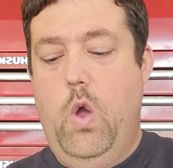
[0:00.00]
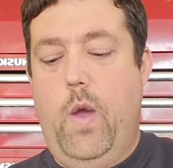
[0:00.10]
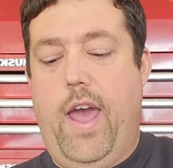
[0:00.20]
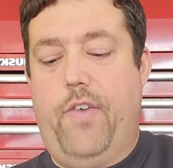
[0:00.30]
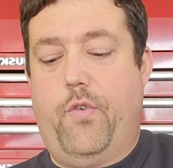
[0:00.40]

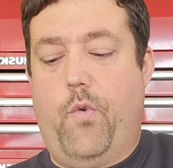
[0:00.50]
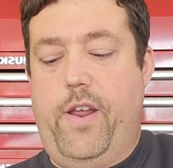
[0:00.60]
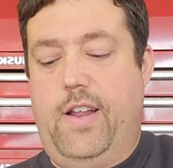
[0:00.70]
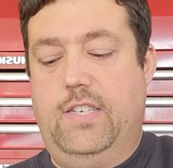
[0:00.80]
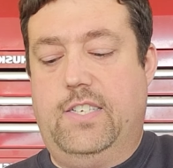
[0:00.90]
who hath
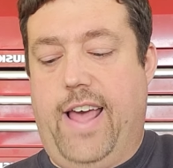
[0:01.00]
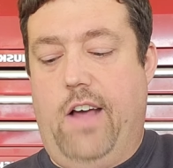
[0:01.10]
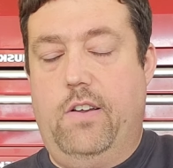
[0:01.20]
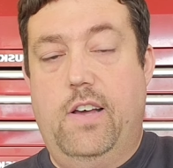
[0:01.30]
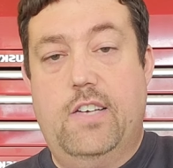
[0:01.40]

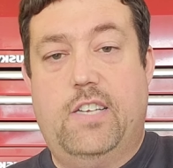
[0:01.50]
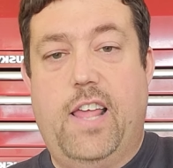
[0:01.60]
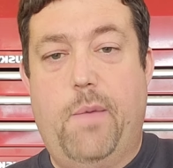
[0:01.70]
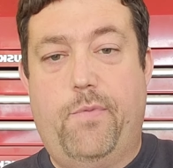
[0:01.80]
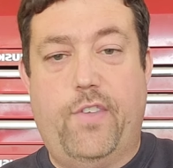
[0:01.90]
reconciled us
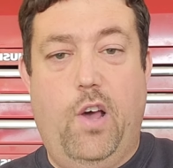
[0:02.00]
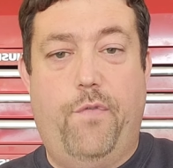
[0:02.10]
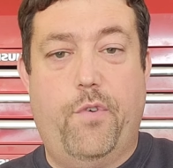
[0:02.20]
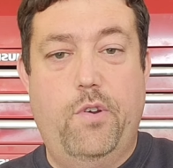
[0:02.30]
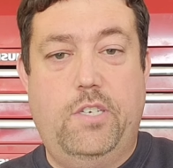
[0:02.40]
to
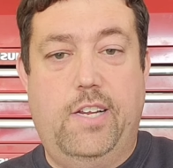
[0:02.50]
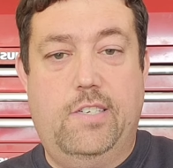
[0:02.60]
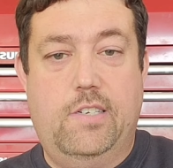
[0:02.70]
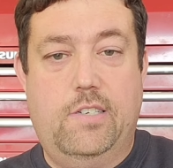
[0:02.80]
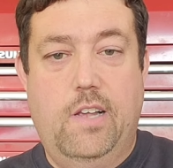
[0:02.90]
himself through
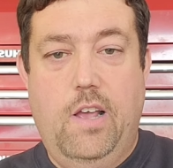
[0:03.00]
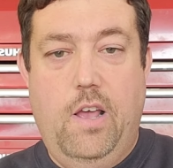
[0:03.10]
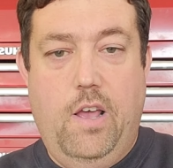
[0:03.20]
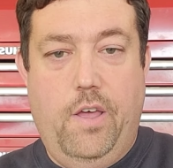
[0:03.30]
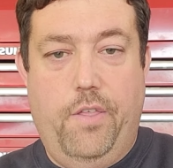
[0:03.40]
Jesus.
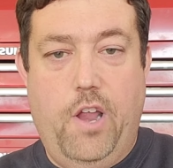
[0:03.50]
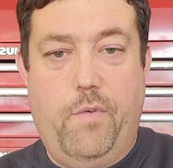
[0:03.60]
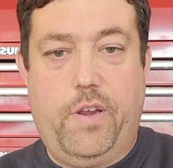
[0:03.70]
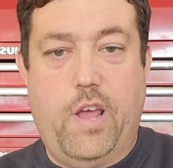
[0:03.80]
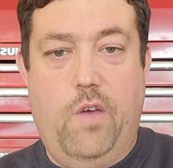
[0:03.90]
There
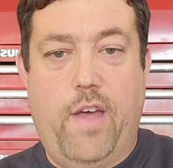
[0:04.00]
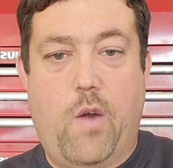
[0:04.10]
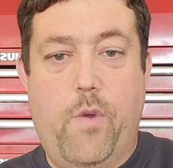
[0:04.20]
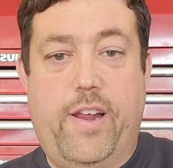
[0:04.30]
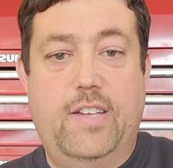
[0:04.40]
we go,
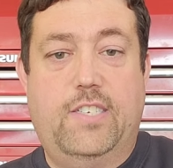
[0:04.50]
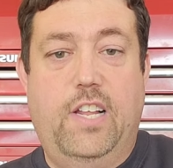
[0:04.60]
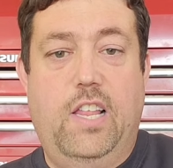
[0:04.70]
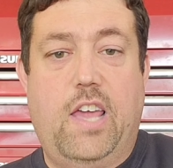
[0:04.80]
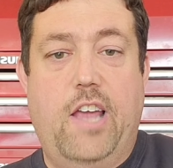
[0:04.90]
that
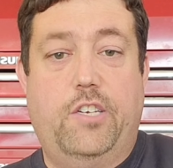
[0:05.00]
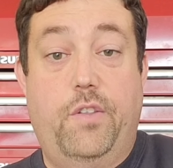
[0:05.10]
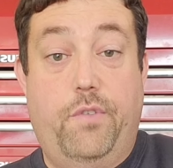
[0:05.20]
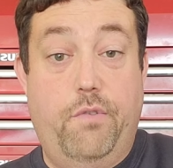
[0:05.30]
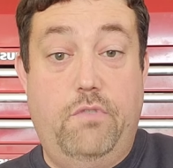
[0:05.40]

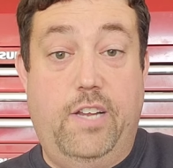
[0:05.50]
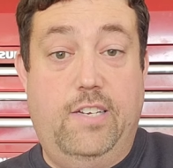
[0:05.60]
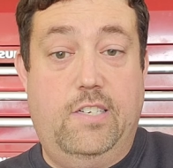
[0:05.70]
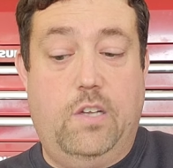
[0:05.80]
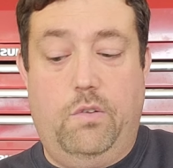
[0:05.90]
reconciliation through
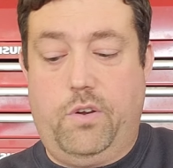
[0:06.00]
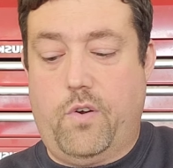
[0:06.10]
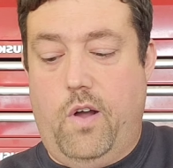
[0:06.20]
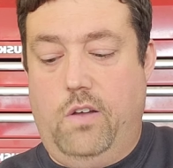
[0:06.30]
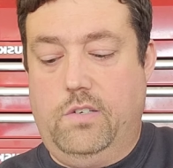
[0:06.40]
Jesus on the
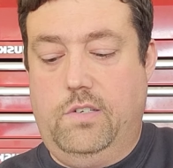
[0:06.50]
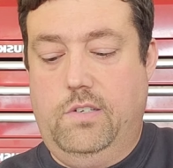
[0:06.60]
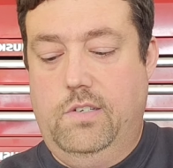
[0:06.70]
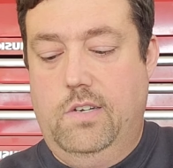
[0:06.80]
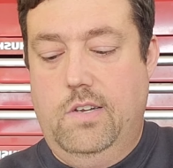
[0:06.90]
cross